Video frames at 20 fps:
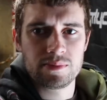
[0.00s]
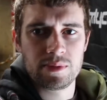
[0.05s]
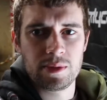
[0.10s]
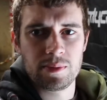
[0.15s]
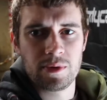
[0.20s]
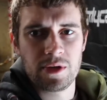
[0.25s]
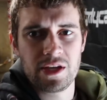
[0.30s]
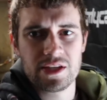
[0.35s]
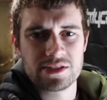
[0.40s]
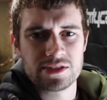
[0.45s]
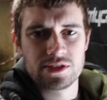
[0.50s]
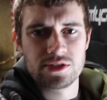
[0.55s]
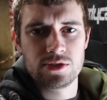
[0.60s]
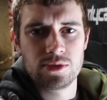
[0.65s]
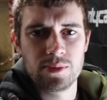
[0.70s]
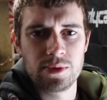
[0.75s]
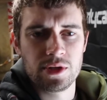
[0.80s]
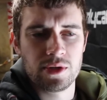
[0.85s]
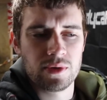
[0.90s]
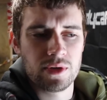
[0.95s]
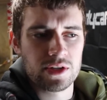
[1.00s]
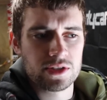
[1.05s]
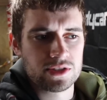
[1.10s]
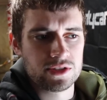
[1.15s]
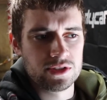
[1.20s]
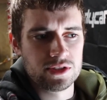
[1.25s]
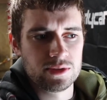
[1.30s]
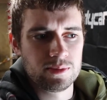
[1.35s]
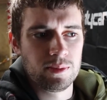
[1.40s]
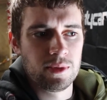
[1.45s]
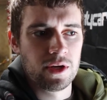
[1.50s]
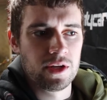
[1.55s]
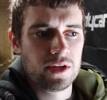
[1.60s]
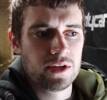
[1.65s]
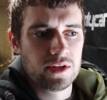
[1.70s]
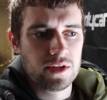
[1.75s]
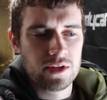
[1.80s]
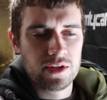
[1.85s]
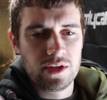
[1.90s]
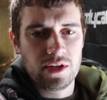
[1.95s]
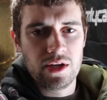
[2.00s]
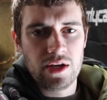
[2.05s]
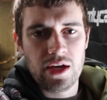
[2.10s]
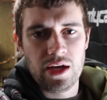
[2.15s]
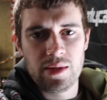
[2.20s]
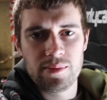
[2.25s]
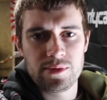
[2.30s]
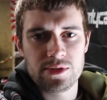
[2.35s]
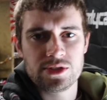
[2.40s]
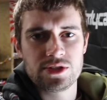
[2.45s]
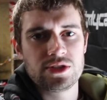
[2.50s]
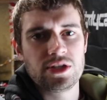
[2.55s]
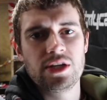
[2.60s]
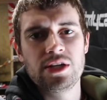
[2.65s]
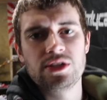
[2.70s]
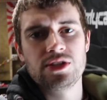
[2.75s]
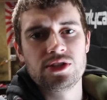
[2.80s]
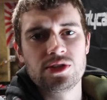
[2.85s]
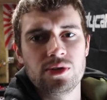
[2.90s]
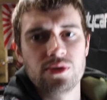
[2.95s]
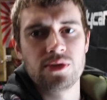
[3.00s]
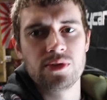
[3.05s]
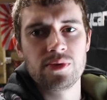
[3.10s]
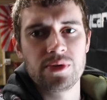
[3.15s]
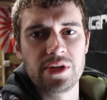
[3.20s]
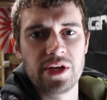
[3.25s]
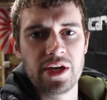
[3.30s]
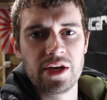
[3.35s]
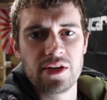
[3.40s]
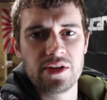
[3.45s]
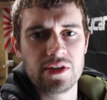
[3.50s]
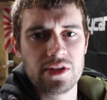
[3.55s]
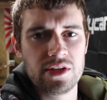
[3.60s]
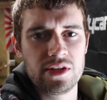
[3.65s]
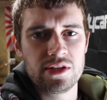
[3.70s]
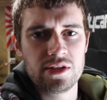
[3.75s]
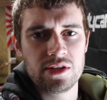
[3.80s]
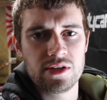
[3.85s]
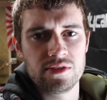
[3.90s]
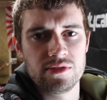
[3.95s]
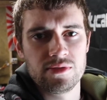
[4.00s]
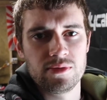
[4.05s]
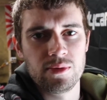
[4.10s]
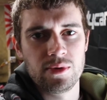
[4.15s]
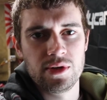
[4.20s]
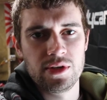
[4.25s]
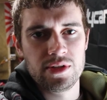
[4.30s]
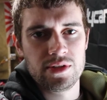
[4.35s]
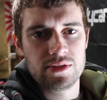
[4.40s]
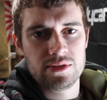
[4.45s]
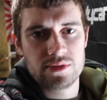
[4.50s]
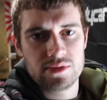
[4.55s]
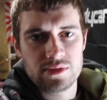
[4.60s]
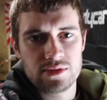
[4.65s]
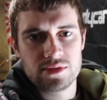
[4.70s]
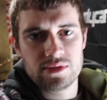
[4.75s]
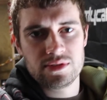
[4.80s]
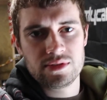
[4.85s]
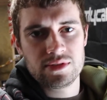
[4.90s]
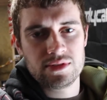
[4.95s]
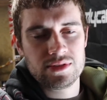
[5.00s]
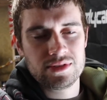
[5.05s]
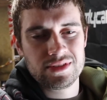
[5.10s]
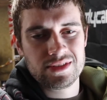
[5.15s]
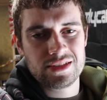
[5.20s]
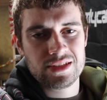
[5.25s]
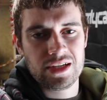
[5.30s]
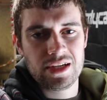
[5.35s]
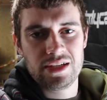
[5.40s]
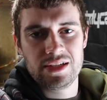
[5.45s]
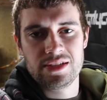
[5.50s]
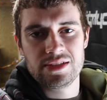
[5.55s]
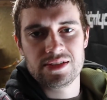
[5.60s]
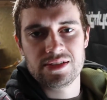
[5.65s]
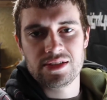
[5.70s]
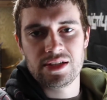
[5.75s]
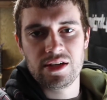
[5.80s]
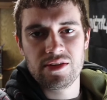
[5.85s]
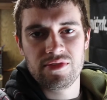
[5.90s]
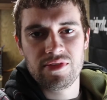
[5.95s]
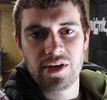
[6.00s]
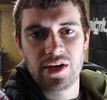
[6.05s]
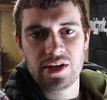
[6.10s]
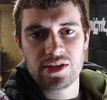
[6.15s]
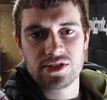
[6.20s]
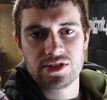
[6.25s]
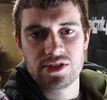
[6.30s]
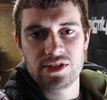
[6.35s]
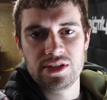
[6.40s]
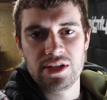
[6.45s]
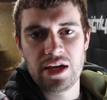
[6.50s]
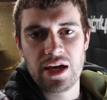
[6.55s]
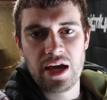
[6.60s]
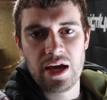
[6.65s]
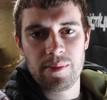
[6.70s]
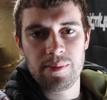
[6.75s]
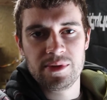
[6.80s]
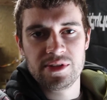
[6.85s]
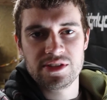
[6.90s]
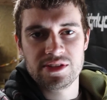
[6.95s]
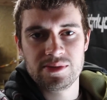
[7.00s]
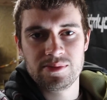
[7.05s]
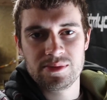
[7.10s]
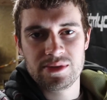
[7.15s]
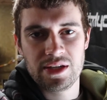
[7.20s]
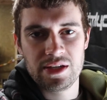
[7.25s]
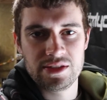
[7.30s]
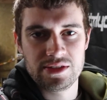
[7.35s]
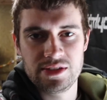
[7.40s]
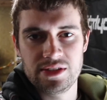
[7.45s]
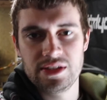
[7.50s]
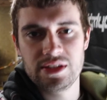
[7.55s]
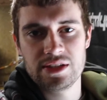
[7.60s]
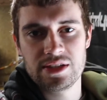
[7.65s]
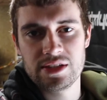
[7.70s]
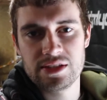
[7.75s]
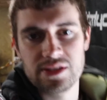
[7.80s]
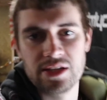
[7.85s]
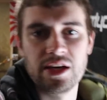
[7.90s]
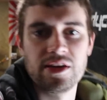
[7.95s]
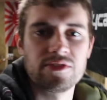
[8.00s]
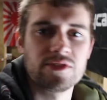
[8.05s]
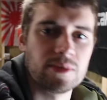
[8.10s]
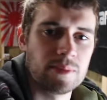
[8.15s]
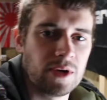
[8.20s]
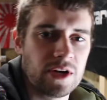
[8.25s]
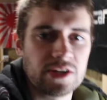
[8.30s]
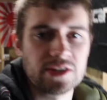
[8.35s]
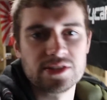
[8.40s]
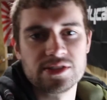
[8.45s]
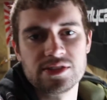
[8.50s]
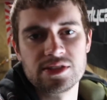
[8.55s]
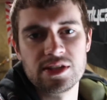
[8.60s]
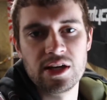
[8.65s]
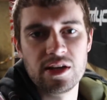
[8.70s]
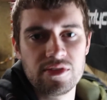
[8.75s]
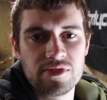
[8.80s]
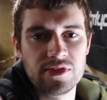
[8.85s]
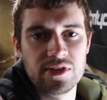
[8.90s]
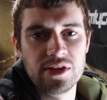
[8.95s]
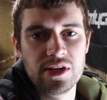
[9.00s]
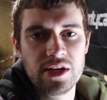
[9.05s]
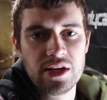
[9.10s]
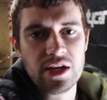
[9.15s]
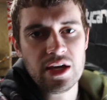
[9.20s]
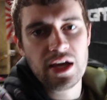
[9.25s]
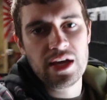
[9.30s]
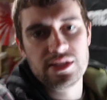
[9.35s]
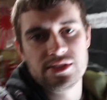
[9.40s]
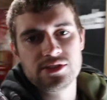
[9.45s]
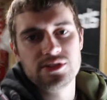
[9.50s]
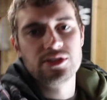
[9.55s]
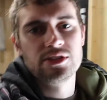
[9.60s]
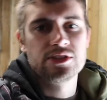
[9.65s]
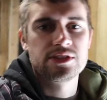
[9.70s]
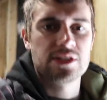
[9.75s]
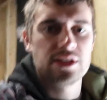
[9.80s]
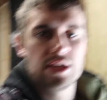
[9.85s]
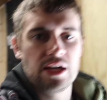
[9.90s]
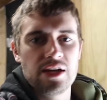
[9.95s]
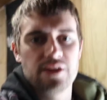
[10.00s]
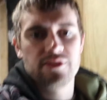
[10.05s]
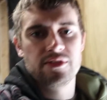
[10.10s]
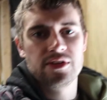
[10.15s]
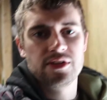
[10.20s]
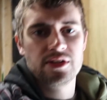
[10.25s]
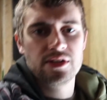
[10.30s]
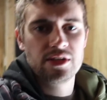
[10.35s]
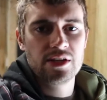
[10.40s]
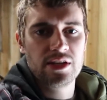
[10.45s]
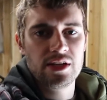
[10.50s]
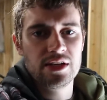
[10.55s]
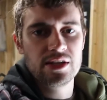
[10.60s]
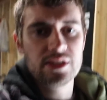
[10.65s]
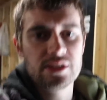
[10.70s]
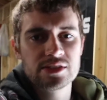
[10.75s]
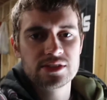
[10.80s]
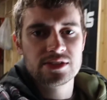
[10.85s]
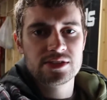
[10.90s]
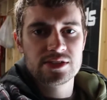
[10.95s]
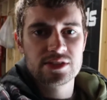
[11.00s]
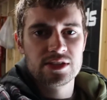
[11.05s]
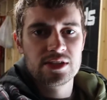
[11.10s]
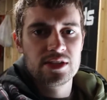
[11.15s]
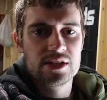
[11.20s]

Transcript: people asking too many questions, but I'm just trying to show the reality of what kind of stuff actually happens. Sometimes you get this aftermarket stuff, and as good as a lot of it is,